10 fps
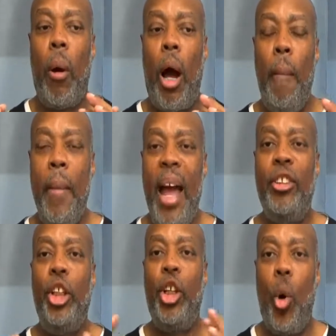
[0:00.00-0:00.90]

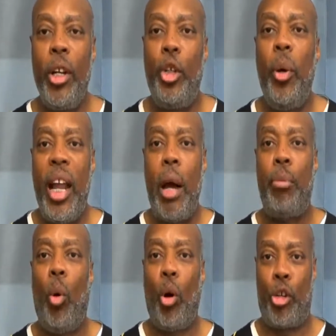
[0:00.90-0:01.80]
Imagine going to an
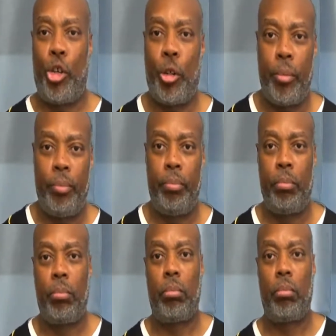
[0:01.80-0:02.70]
apple orchard,
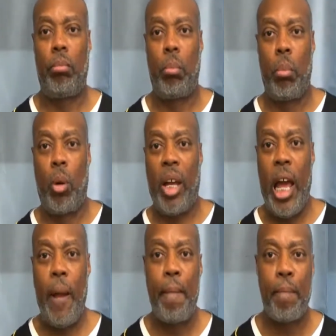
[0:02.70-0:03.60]

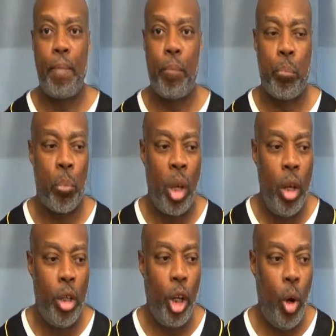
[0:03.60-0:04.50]
okay?
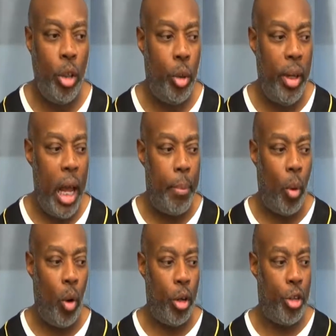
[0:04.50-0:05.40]
You go into an
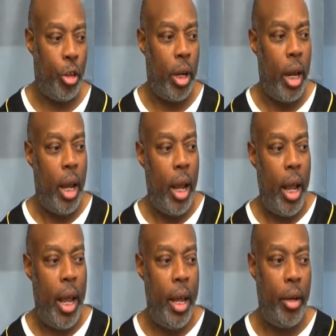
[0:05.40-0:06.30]
apple orchard,
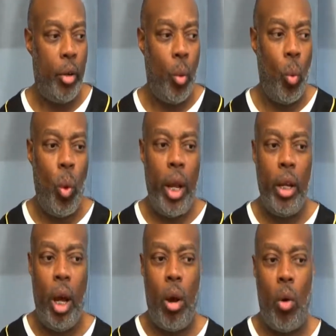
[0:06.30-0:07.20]
and we
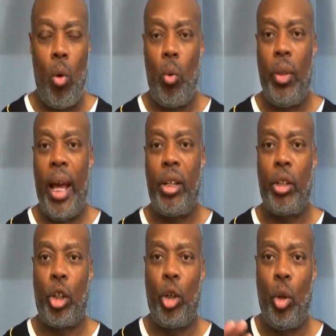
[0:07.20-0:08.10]
know that
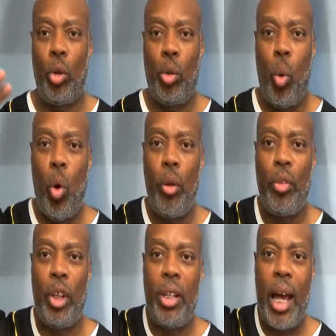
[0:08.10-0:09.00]

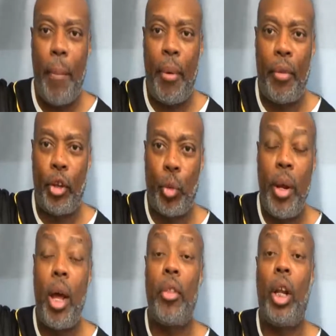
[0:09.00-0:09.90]
toward the top of the
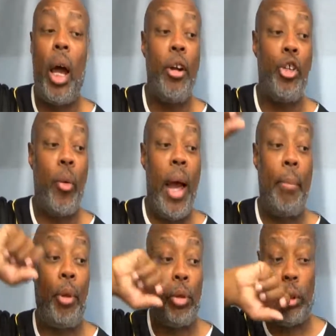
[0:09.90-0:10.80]
tree are the larger
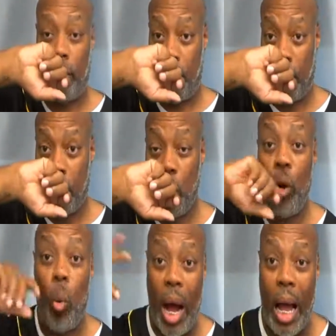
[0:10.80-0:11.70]
apples. You
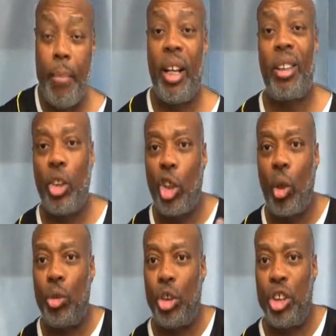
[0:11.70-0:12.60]
know why? Because they're
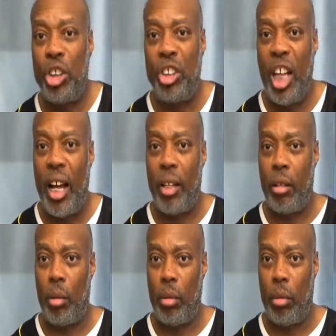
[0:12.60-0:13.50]
closer to the sun,
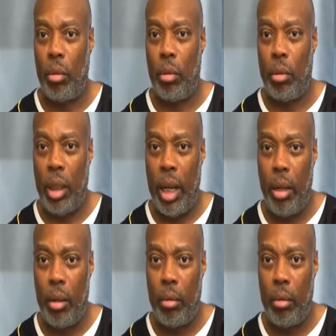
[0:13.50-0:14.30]
see?